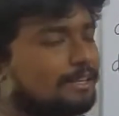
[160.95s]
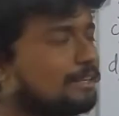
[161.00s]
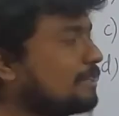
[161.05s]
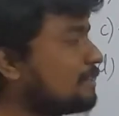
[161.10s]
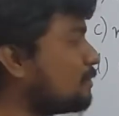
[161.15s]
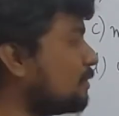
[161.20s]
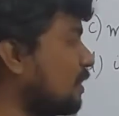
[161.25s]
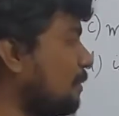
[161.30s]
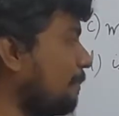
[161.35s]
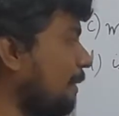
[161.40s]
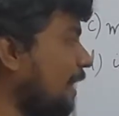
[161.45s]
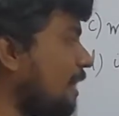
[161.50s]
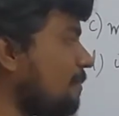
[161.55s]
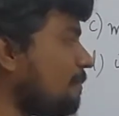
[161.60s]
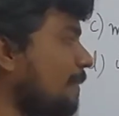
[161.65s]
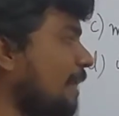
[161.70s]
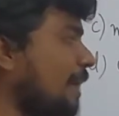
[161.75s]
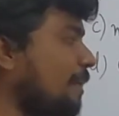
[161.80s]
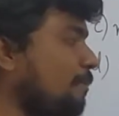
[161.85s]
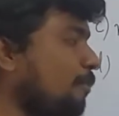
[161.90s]
So the
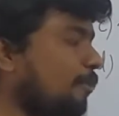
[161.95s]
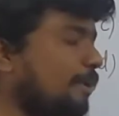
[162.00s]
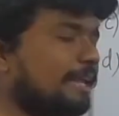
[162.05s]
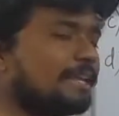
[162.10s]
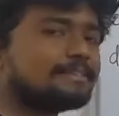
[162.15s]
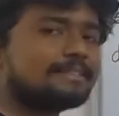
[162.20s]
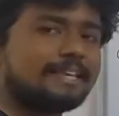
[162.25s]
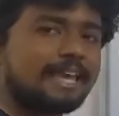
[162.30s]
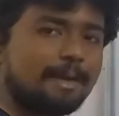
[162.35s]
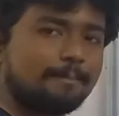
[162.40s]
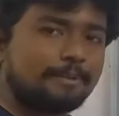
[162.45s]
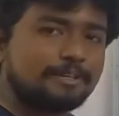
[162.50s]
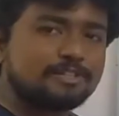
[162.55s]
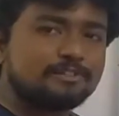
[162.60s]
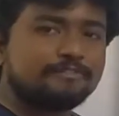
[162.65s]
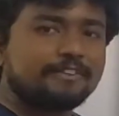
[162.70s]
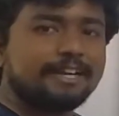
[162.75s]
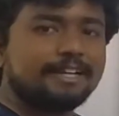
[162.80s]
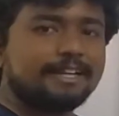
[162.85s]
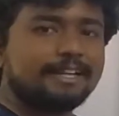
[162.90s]
main plant body is
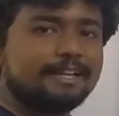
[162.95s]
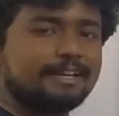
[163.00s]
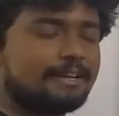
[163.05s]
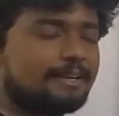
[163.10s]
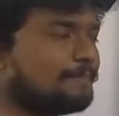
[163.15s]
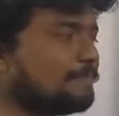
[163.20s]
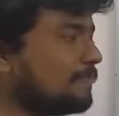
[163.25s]
gametophytic